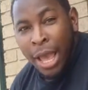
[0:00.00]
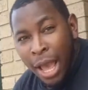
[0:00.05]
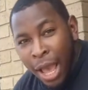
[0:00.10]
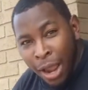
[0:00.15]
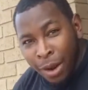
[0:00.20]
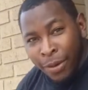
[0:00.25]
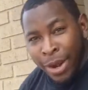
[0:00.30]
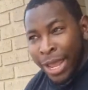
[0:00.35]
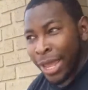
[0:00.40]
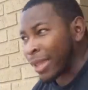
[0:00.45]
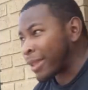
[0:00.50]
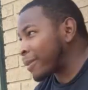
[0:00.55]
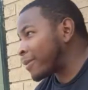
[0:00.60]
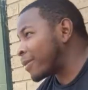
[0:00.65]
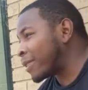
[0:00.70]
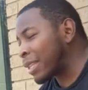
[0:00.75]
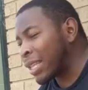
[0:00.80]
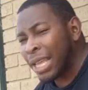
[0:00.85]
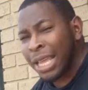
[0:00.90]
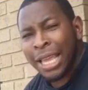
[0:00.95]
All right,
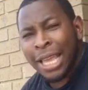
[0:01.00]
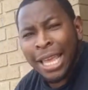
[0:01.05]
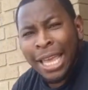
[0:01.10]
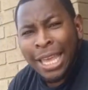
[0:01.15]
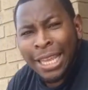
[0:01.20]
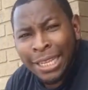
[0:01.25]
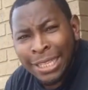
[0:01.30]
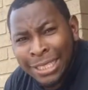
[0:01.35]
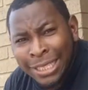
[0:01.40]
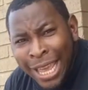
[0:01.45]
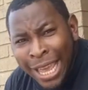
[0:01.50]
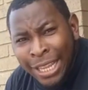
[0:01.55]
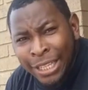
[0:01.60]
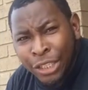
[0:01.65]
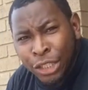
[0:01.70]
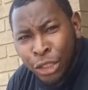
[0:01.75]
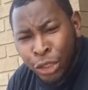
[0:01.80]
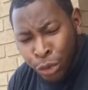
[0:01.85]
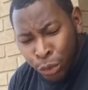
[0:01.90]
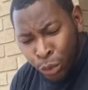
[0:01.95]
day
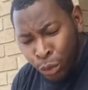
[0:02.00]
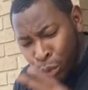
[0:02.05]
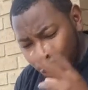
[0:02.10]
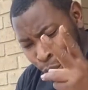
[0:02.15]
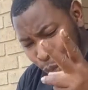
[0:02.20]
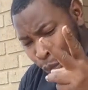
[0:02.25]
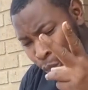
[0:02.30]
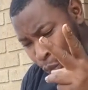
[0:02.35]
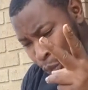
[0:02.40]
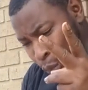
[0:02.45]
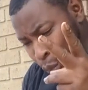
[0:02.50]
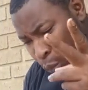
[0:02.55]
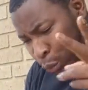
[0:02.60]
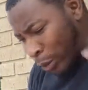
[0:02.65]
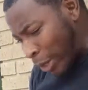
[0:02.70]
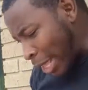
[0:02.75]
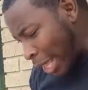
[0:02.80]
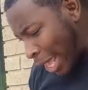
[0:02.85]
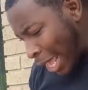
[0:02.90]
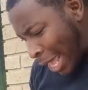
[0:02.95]
2.
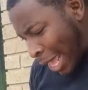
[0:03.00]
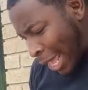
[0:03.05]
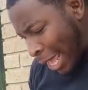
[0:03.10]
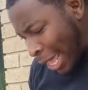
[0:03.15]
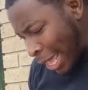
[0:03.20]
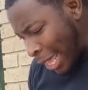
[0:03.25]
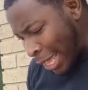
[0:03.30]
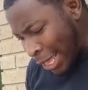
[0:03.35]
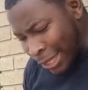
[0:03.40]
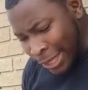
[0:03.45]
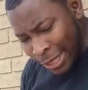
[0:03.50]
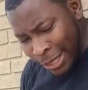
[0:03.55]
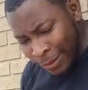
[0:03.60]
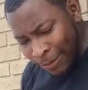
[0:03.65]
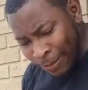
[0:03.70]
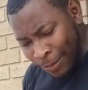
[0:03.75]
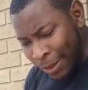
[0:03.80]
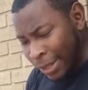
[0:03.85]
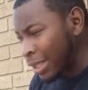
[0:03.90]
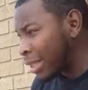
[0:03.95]
And
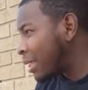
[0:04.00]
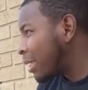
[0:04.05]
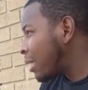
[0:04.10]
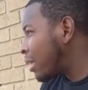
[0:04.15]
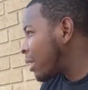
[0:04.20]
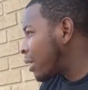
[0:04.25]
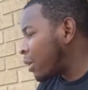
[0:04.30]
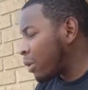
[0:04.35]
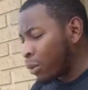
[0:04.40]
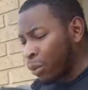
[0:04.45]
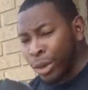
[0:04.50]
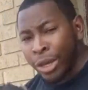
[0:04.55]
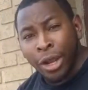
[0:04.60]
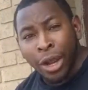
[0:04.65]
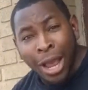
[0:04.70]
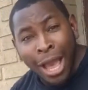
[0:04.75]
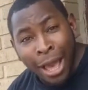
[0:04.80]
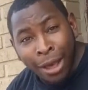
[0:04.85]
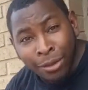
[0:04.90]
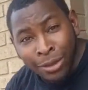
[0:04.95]
we
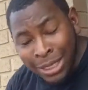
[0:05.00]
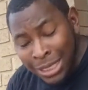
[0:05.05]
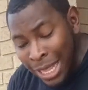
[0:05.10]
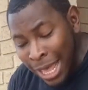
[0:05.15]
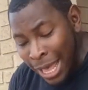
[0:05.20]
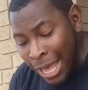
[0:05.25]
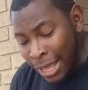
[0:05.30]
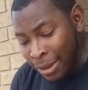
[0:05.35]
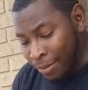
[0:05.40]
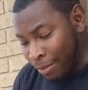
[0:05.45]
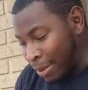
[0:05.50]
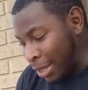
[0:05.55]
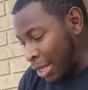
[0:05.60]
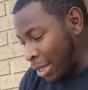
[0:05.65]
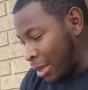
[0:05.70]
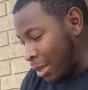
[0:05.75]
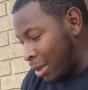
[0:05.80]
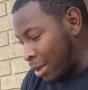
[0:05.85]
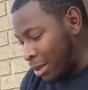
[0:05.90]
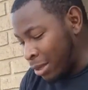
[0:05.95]
are outside
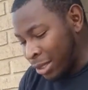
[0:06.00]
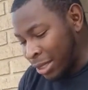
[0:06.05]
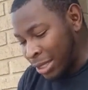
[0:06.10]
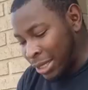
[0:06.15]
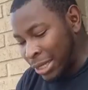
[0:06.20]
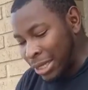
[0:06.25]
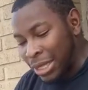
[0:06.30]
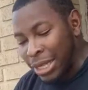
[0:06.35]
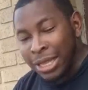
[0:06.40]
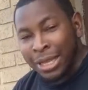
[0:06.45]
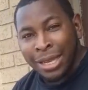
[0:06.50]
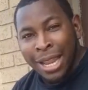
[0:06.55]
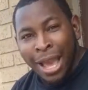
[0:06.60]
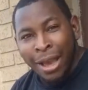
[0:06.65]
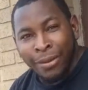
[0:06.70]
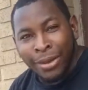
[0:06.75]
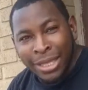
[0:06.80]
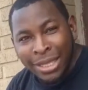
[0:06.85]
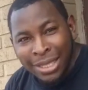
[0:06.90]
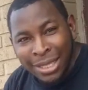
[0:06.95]
because
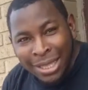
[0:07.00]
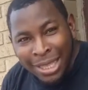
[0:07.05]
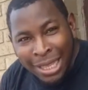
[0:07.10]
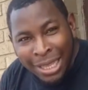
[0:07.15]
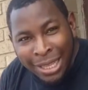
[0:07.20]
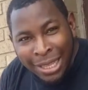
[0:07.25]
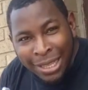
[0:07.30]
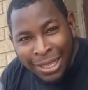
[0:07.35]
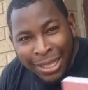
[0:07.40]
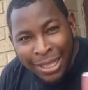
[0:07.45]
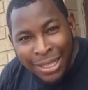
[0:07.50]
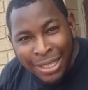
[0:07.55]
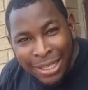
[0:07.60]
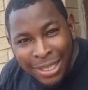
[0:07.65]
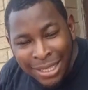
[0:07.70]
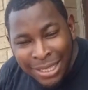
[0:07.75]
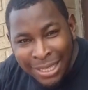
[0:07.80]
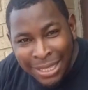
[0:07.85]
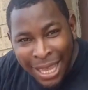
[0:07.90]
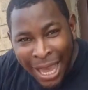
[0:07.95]
now it's the
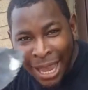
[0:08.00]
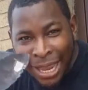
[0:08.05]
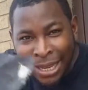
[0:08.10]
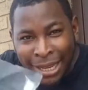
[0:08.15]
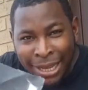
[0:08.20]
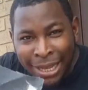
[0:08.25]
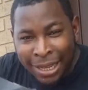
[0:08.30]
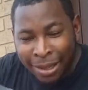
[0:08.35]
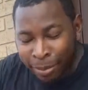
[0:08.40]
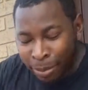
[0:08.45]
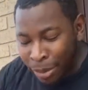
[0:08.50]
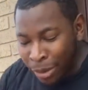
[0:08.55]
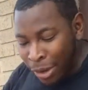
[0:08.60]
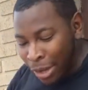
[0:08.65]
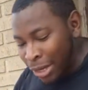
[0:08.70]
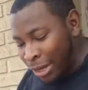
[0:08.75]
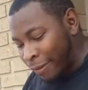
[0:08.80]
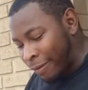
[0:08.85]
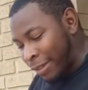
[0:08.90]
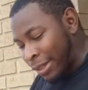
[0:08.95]
sanding
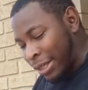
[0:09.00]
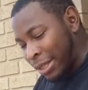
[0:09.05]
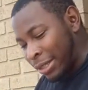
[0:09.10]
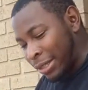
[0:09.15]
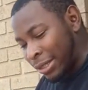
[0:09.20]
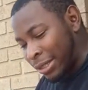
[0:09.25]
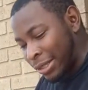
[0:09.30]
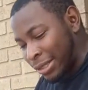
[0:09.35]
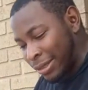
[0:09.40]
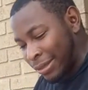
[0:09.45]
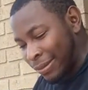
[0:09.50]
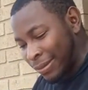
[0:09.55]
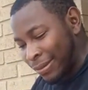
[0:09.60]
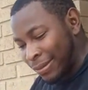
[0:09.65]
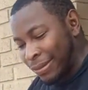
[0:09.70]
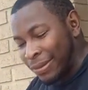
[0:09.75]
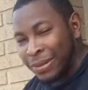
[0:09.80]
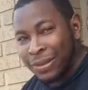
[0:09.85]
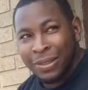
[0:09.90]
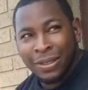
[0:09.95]
part of the
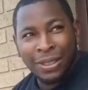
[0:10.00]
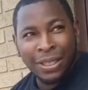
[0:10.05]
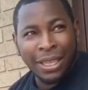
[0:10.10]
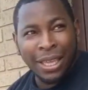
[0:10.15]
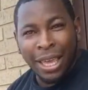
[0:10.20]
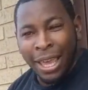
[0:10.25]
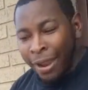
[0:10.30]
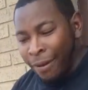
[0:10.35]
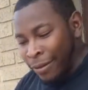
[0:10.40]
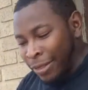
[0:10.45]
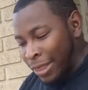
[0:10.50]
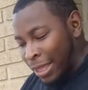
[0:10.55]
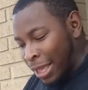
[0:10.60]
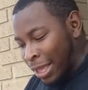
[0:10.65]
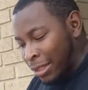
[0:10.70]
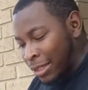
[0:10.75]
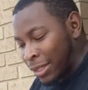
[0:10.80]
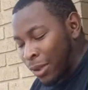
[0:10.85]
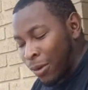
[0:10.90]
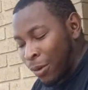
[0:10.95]

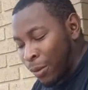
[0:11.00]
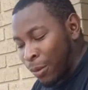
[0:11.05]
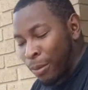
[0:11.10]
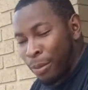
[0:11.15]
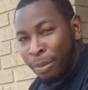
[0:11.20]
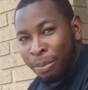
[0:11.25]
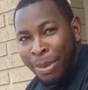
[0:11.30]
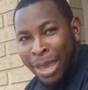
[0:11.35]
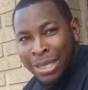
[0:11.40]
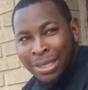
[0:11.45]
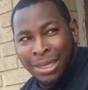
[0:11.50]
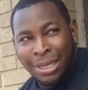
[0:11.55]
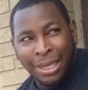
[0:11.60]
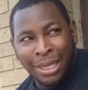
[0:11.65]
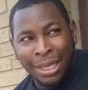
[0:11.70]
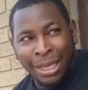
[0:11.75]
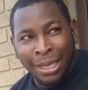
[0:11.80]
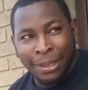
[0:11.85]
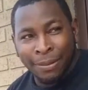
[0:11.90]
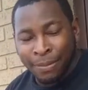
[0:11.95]
everything. So
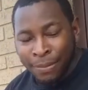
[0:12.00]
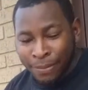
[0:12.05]
basically,